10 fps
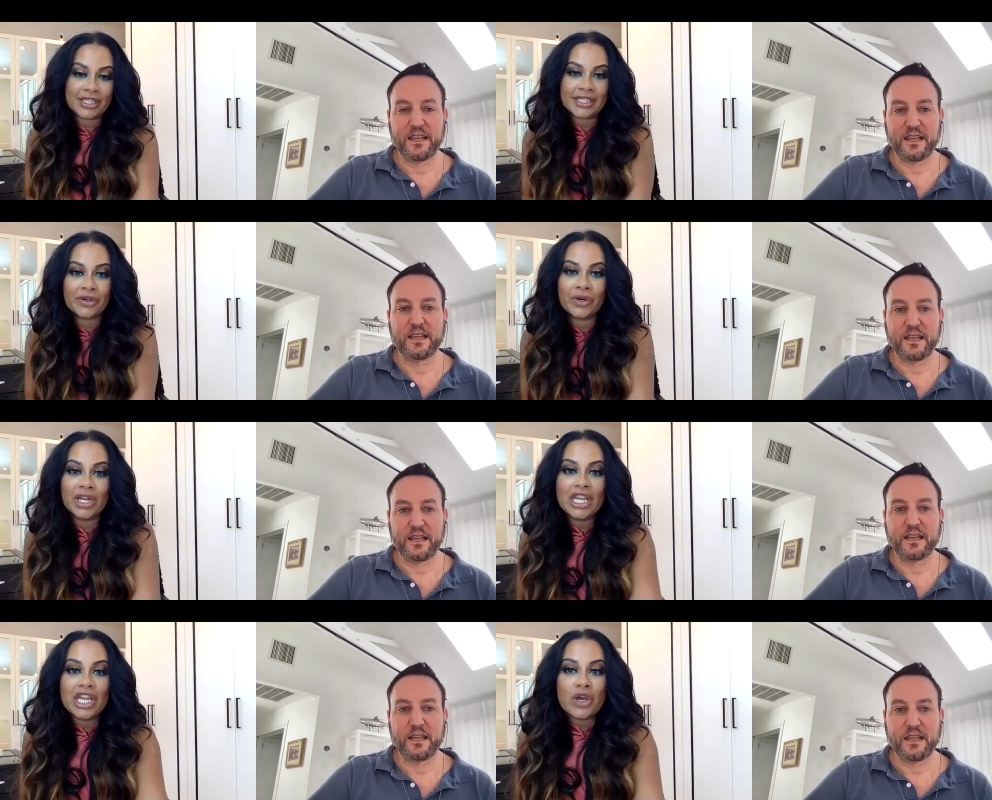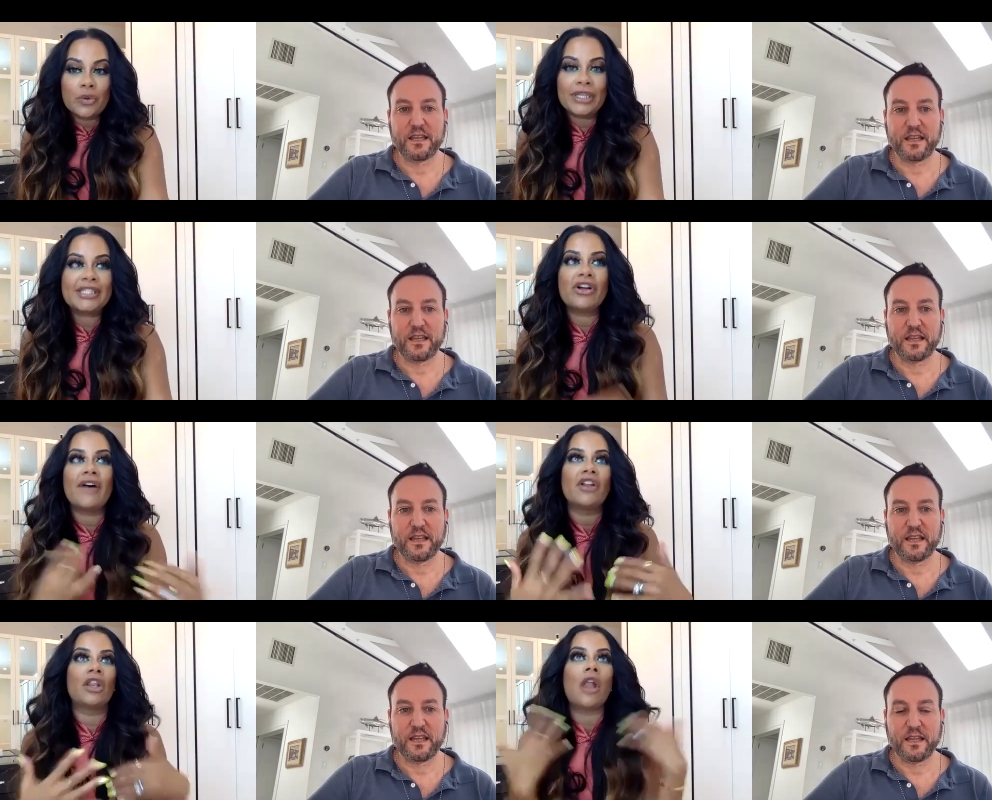Speaker 1: So we still
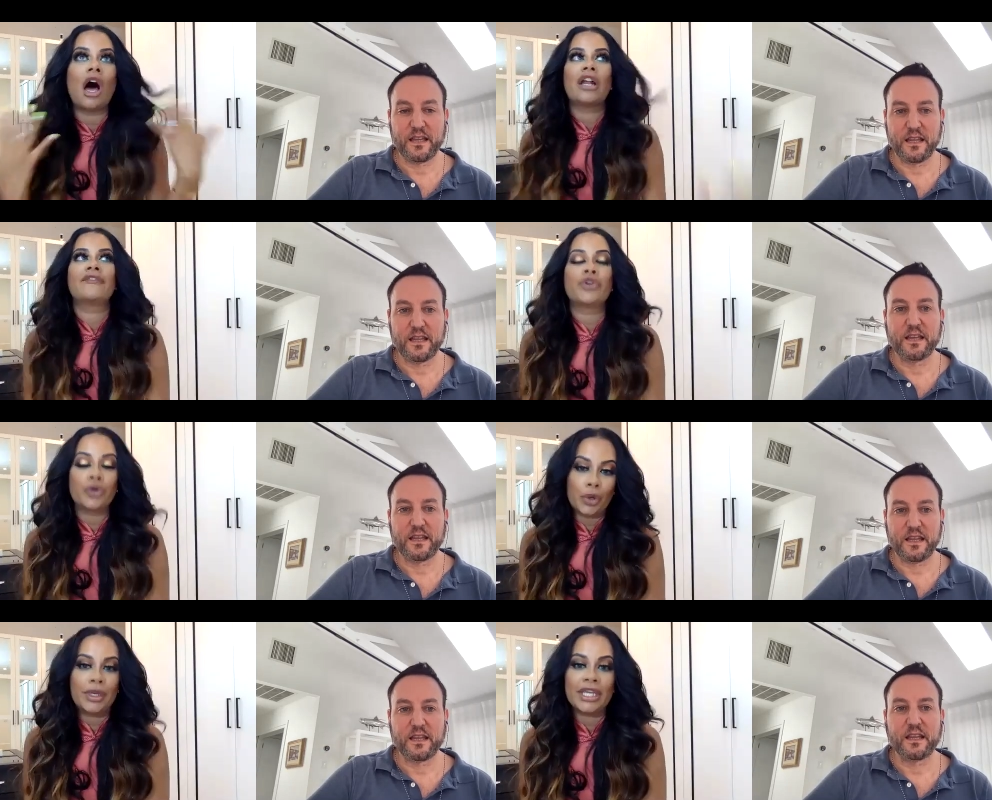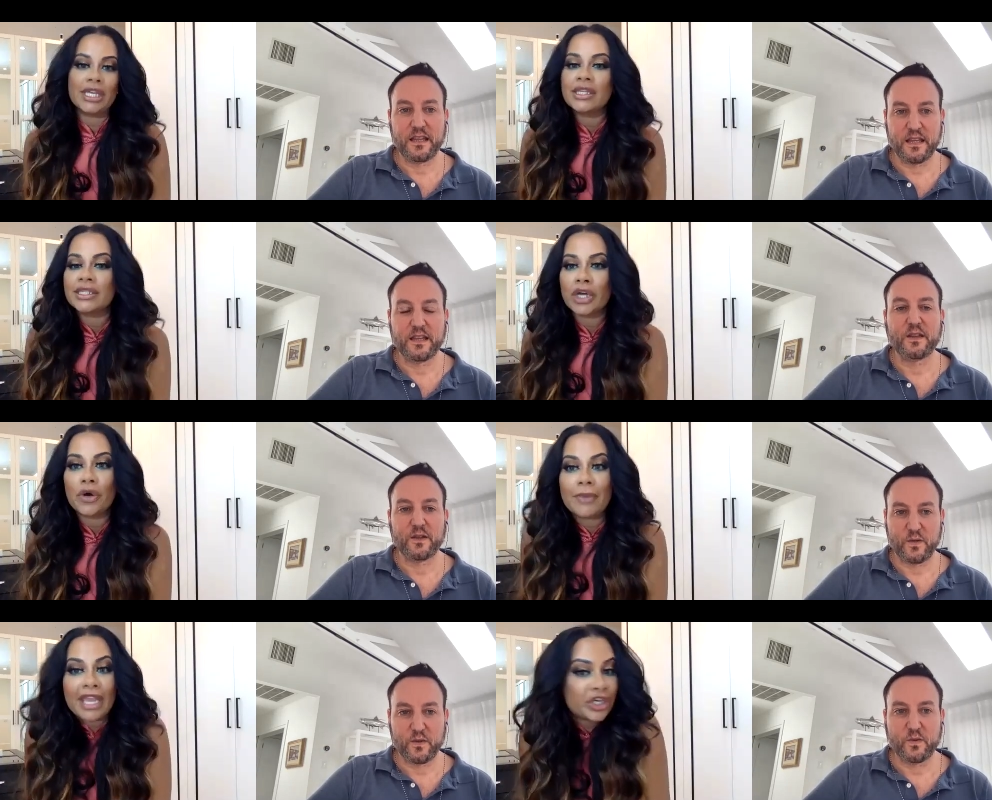have a lot of growing in this
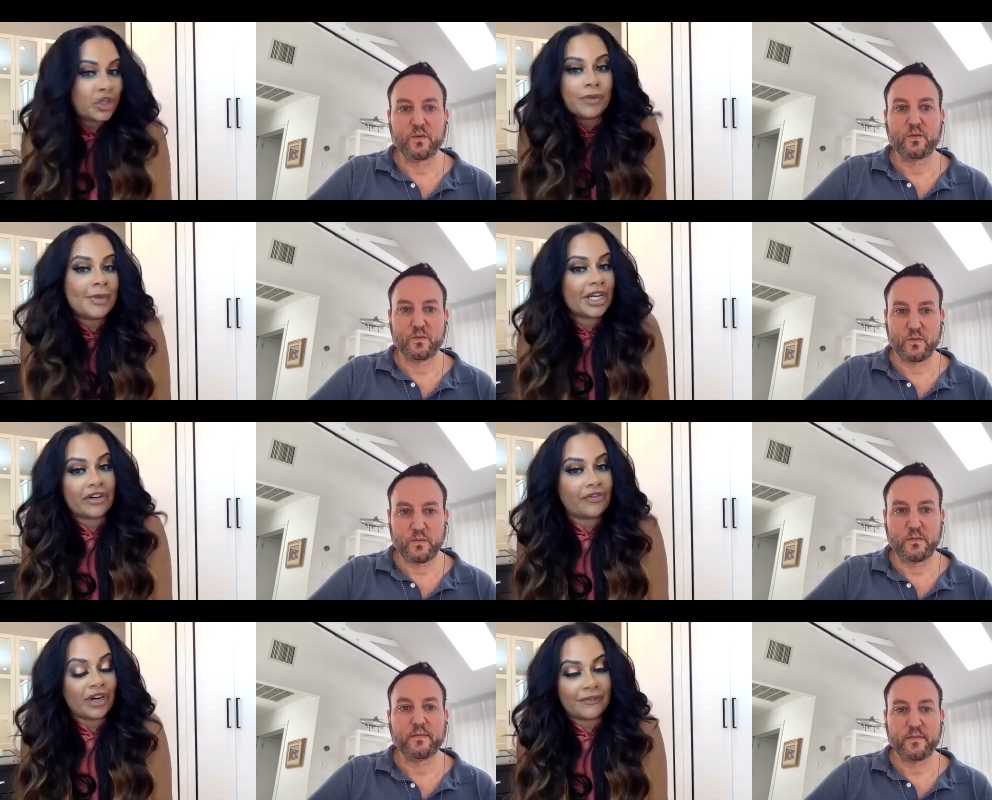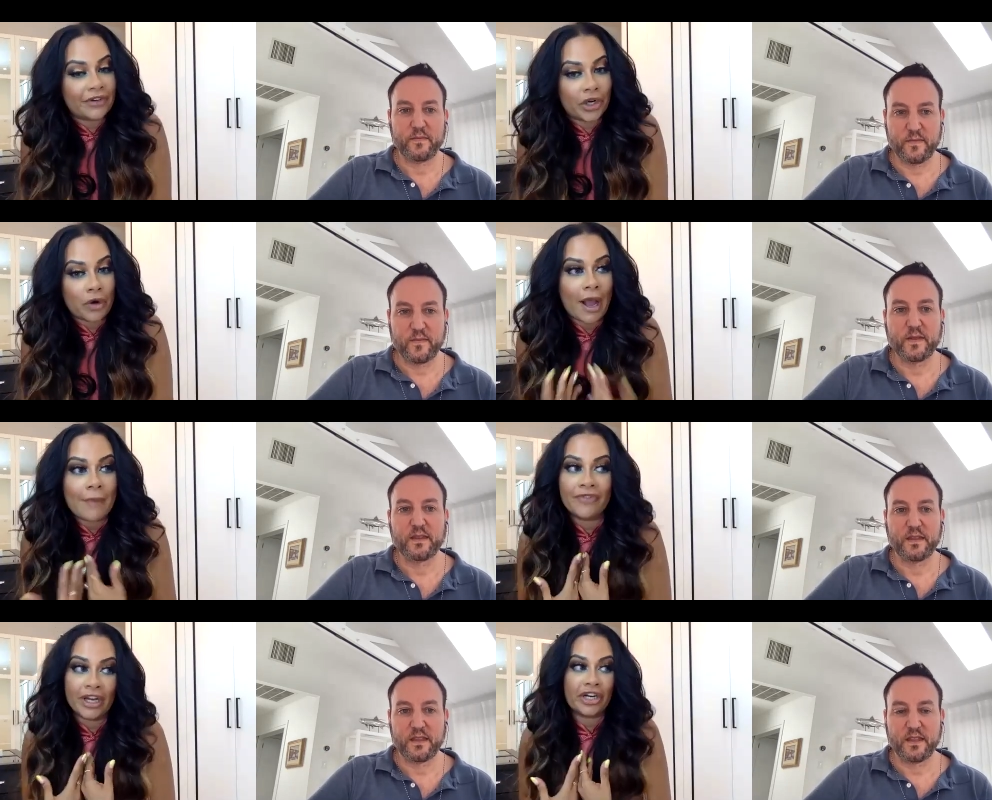home. It could be our forever home.
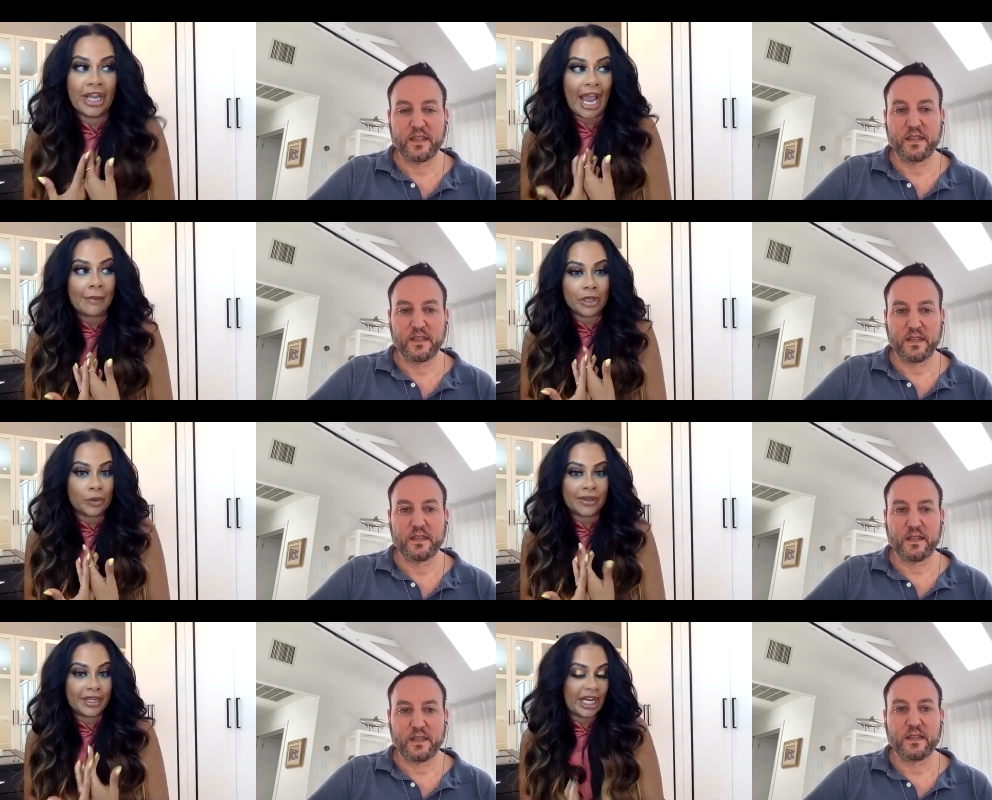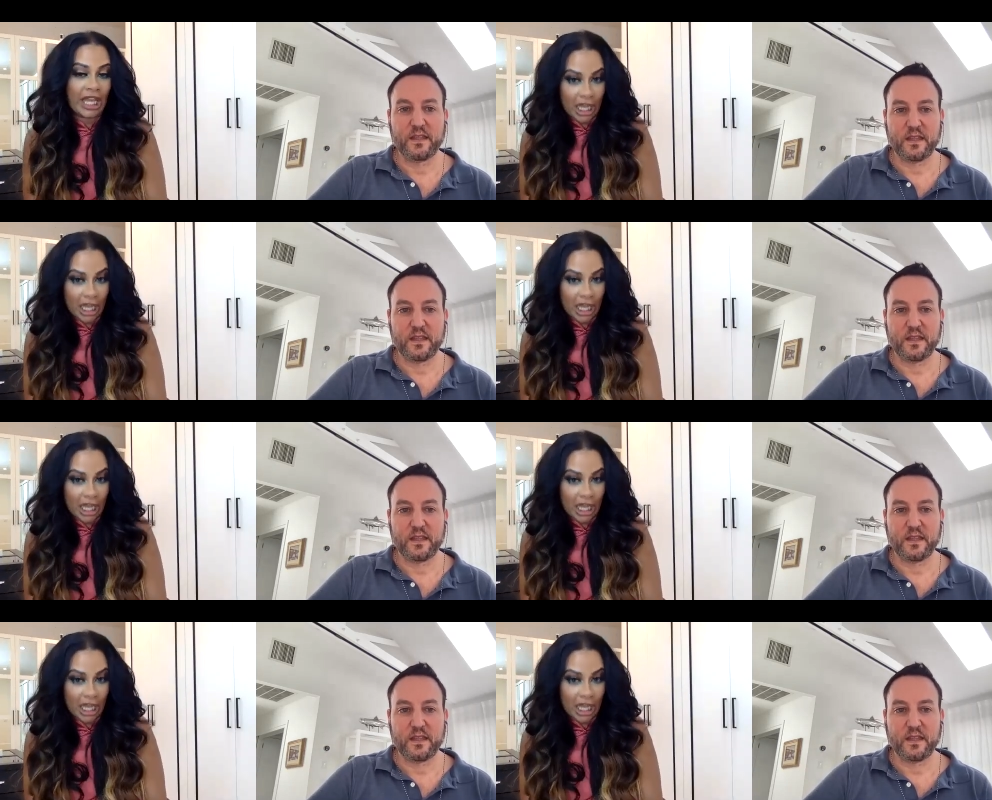I'm very happy with it. I